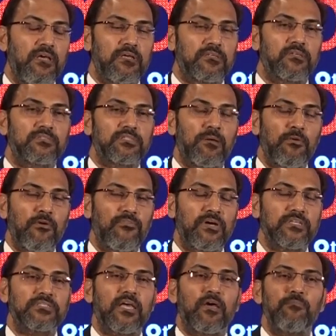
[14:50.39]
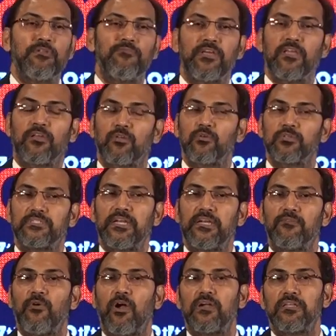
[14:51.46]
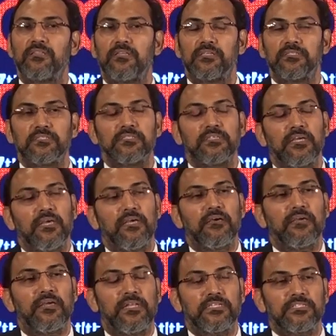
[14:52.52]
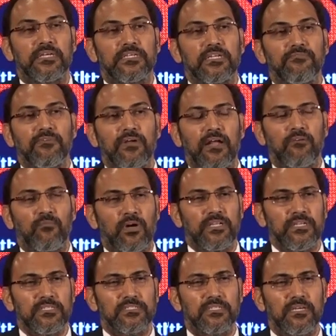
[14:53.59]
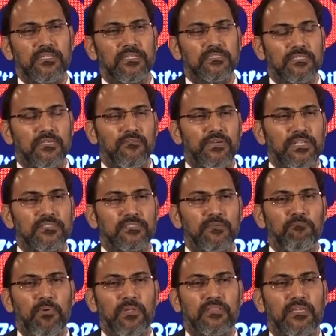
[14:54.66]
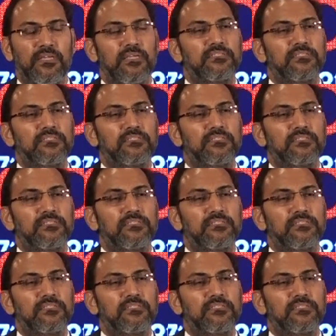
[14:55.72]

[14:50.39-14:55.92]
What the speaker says: So some of us have been very closely involved in this initiative. And what he has done is a very simple thing.